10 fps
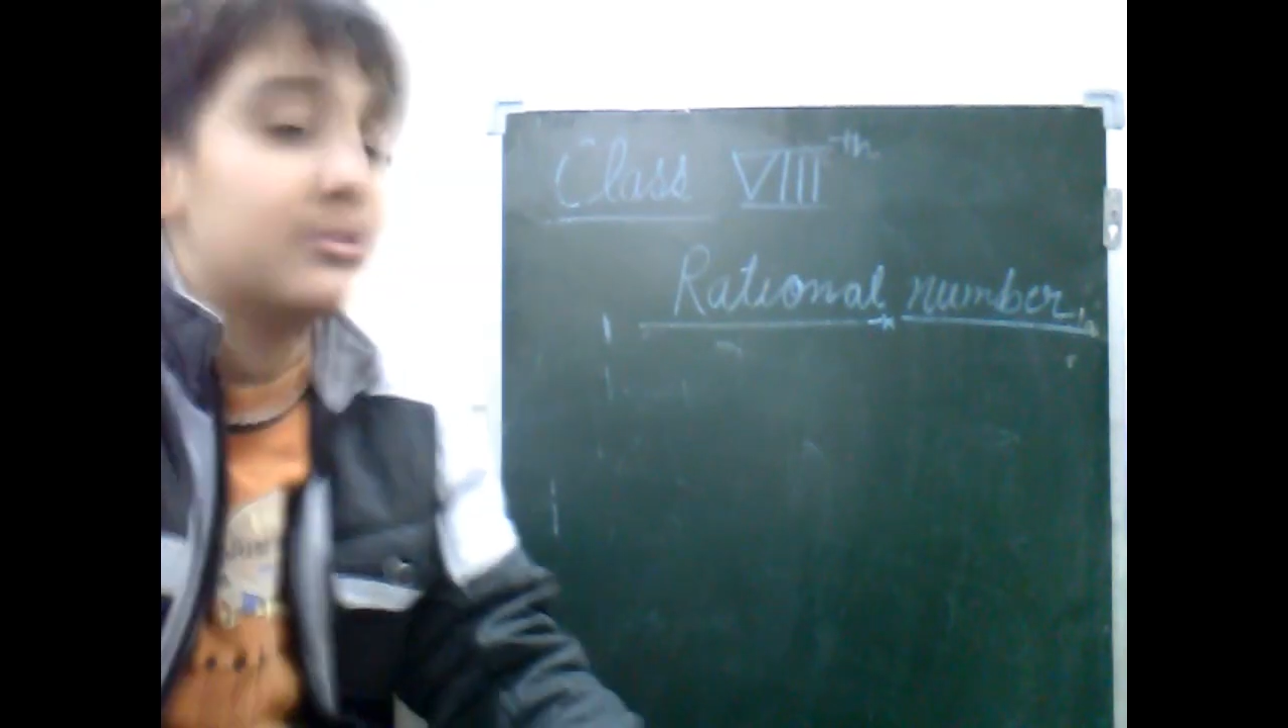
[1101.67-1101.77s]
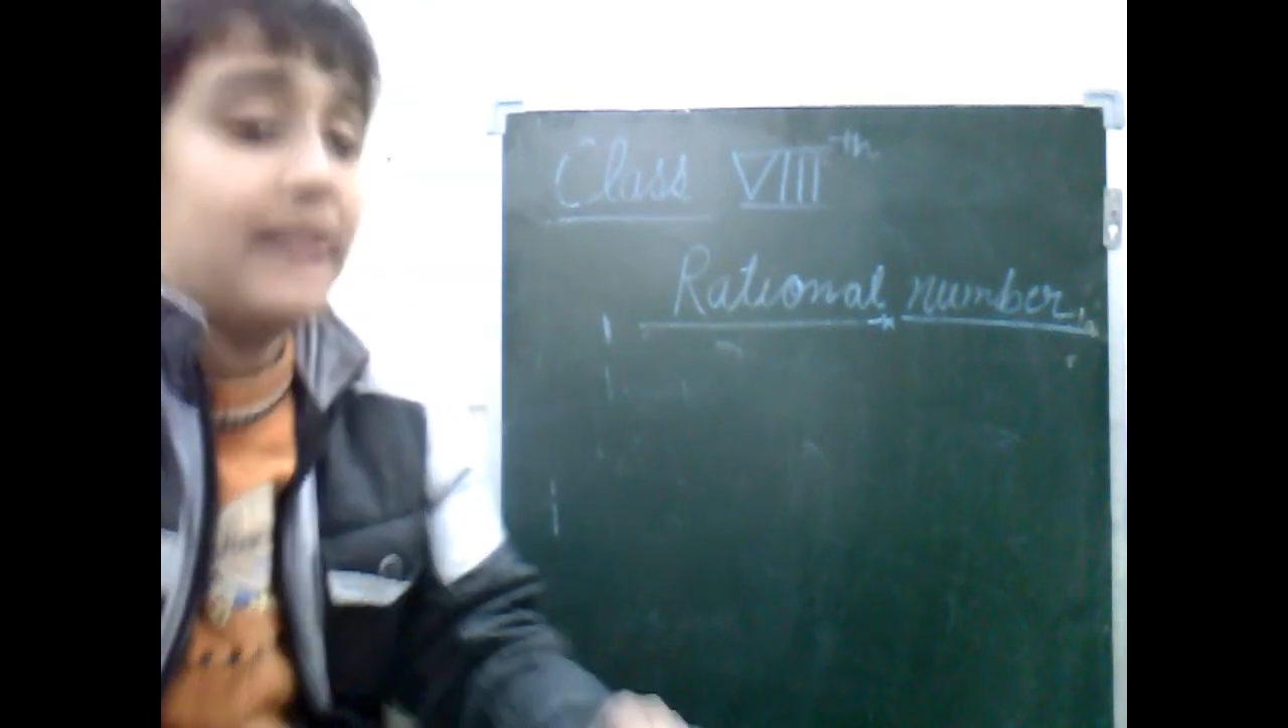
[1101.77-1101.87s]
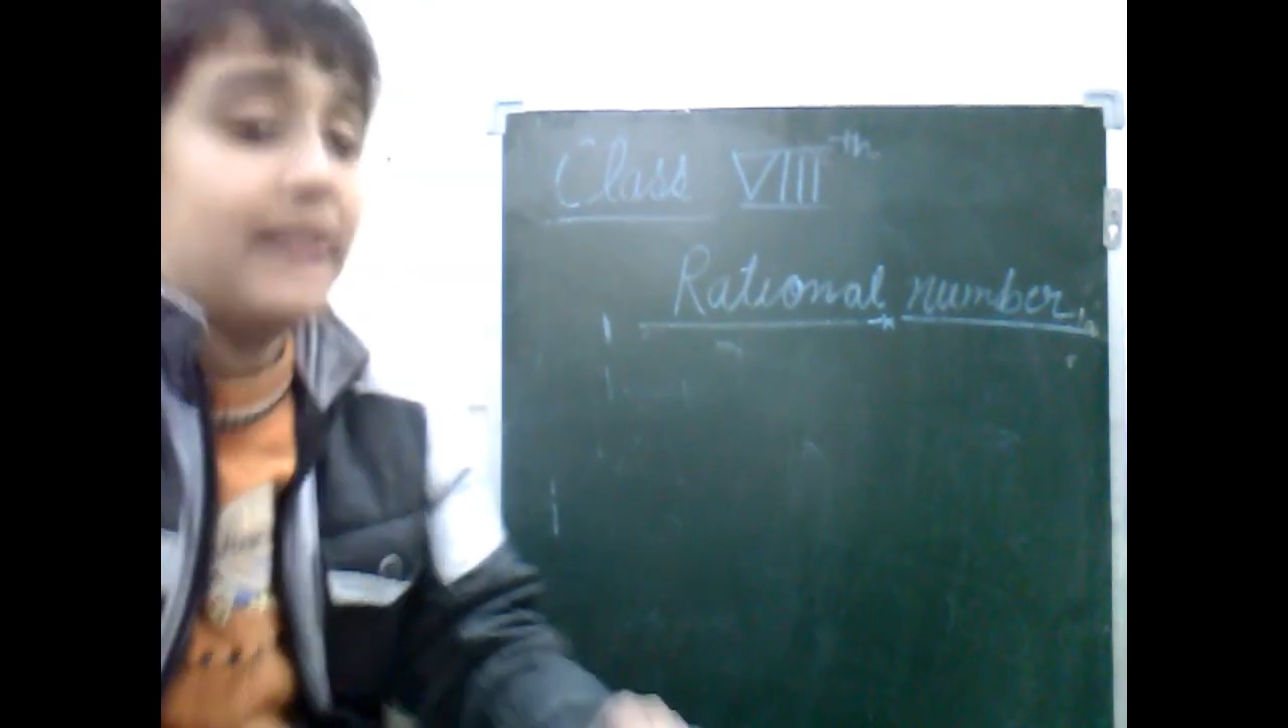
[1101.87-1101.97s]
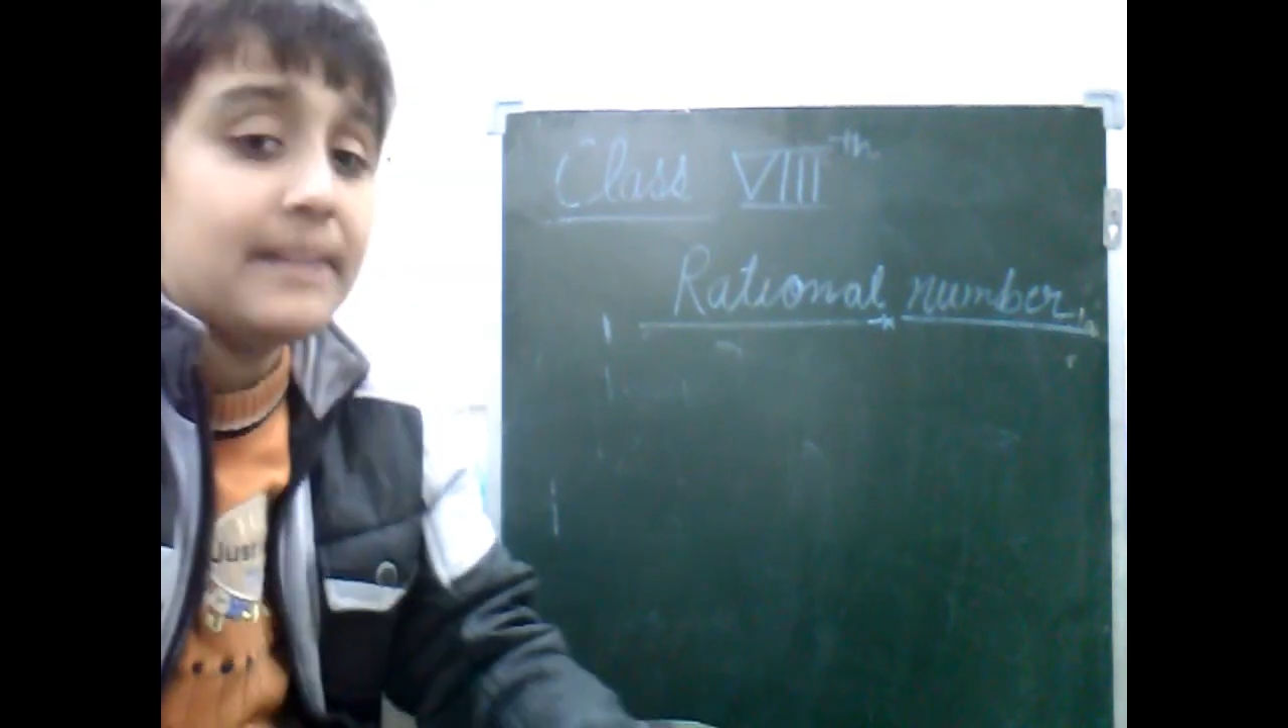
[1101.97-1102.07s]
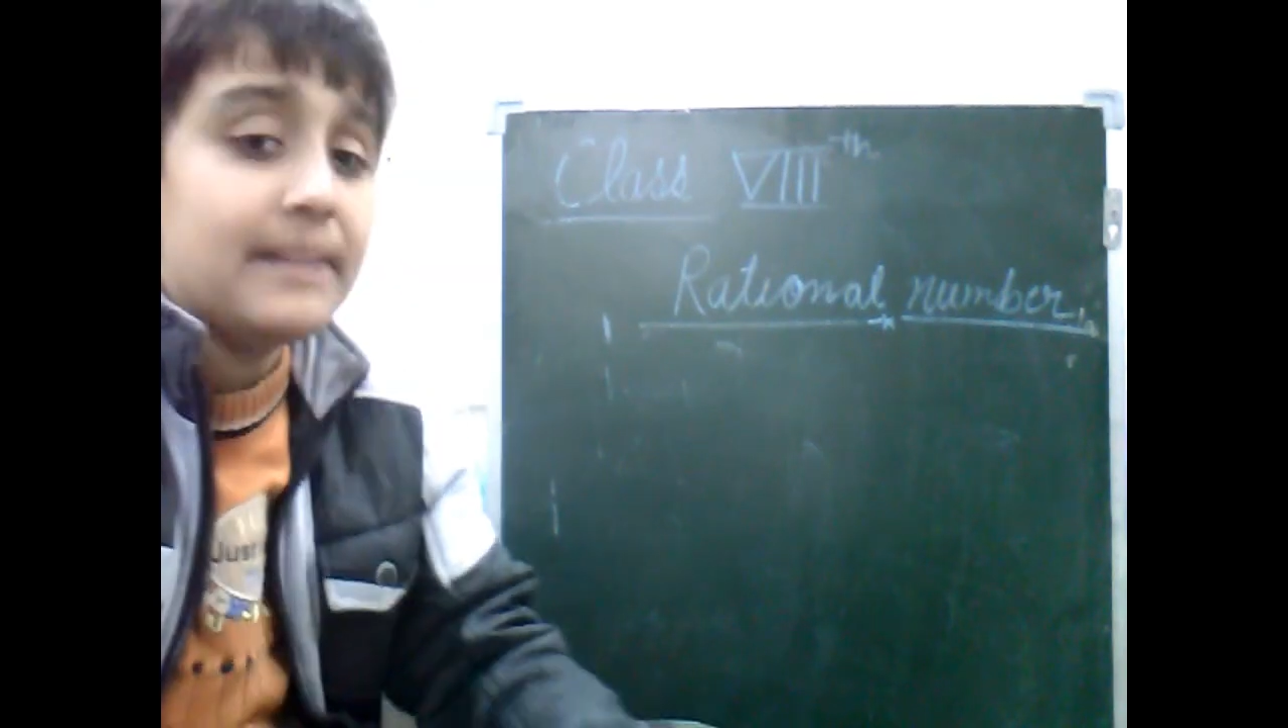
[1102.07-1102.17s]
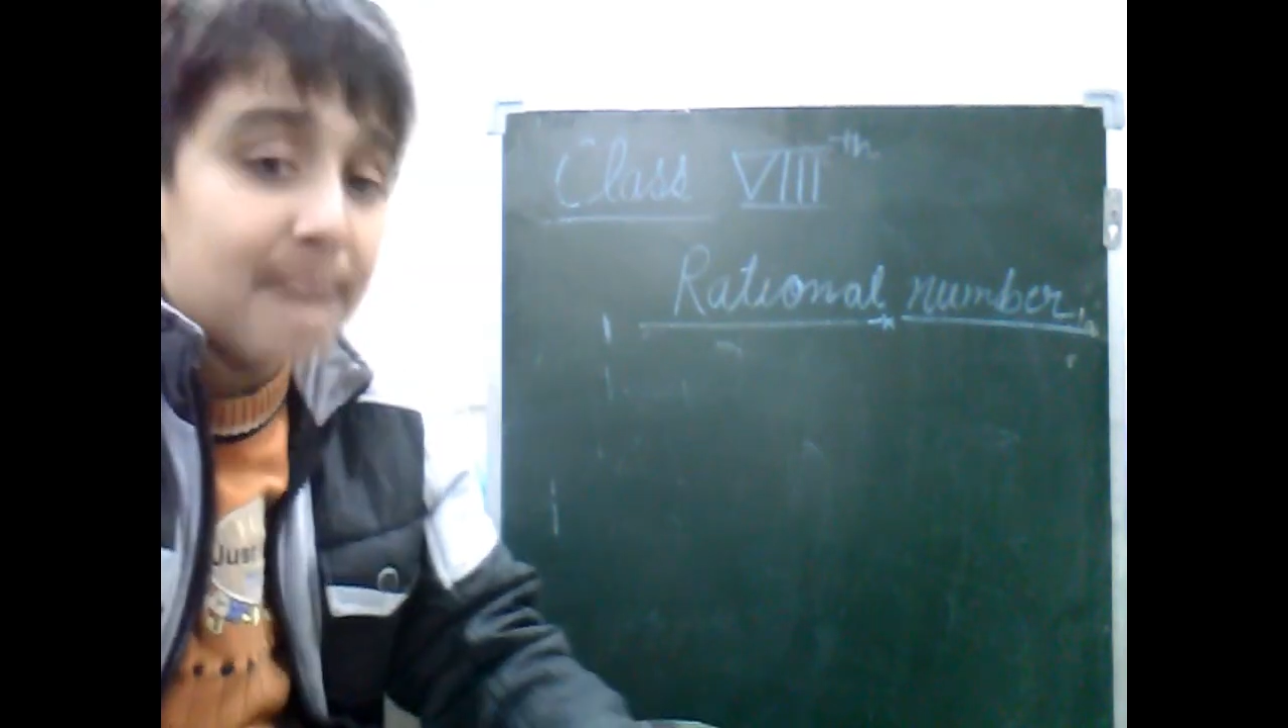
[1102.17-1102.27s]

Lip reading: much